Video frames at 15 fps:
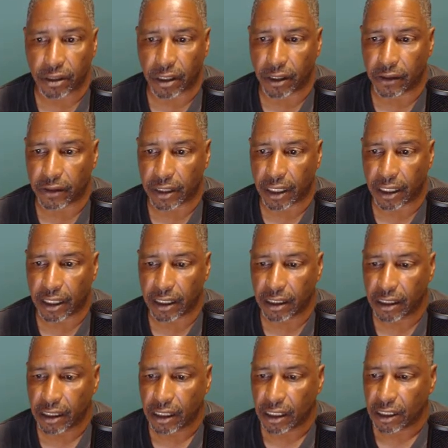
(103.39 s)
Okay,
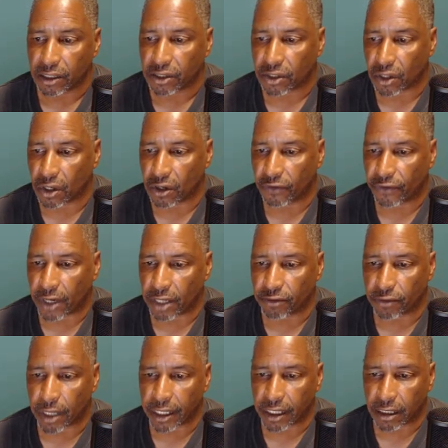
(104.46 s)
so if I
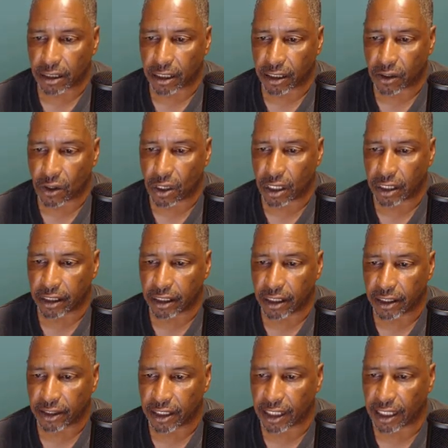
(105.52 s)
right click on
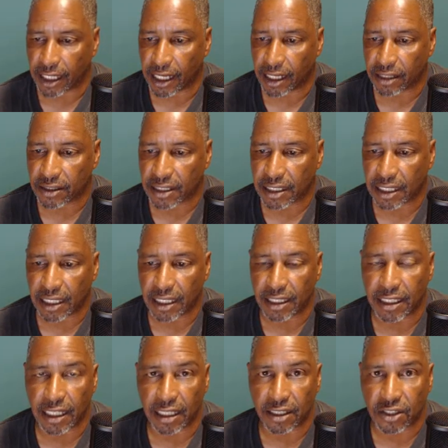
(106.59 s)
the exe,
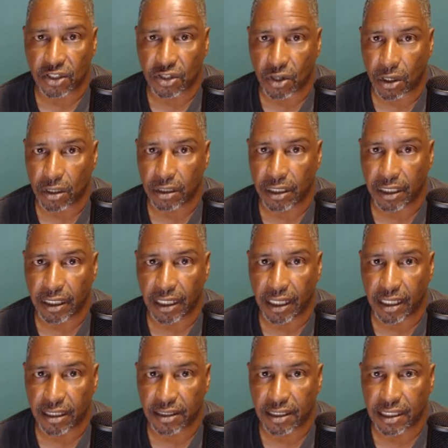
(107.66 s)
the install
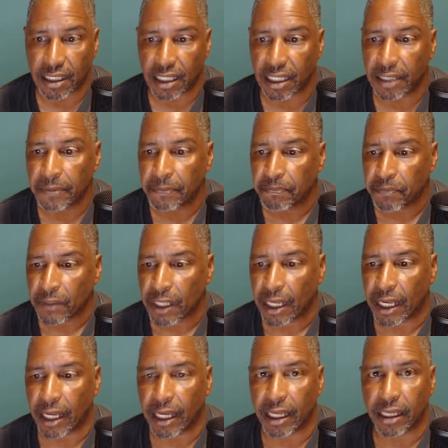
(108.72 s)
exe,
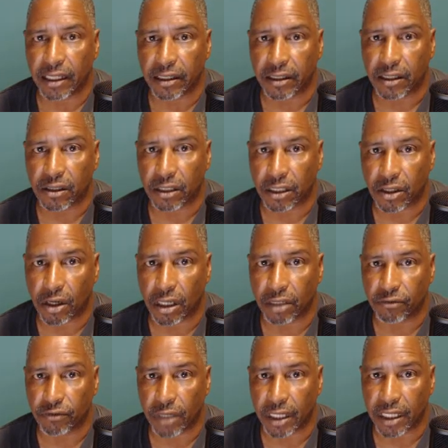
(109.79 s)
and click
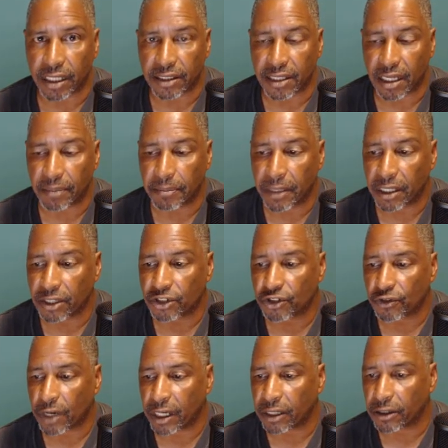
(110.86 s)
on run as
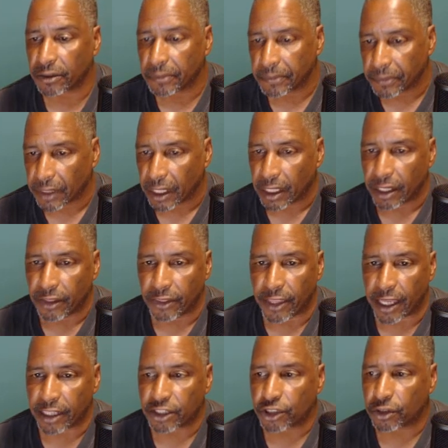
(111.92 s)
administrator,
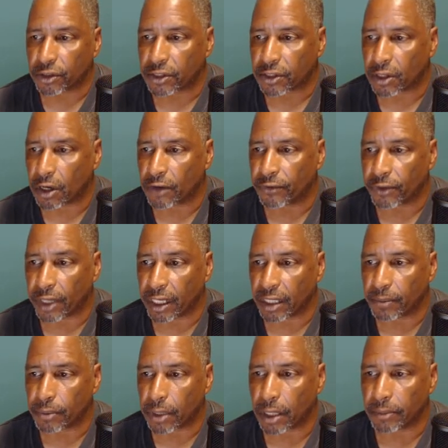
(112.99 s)
that should solve any
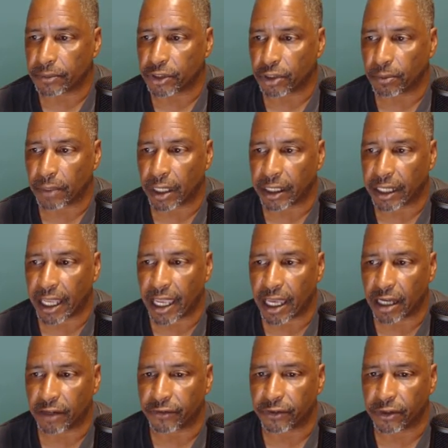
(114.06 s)
problems you might
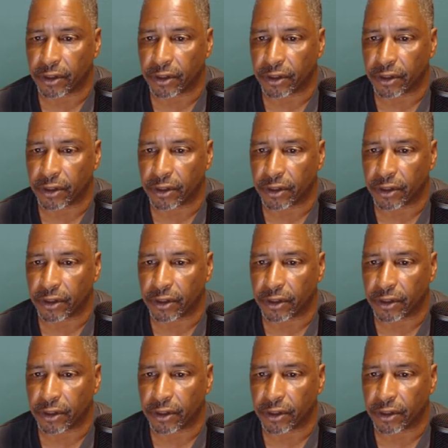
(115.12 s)
have.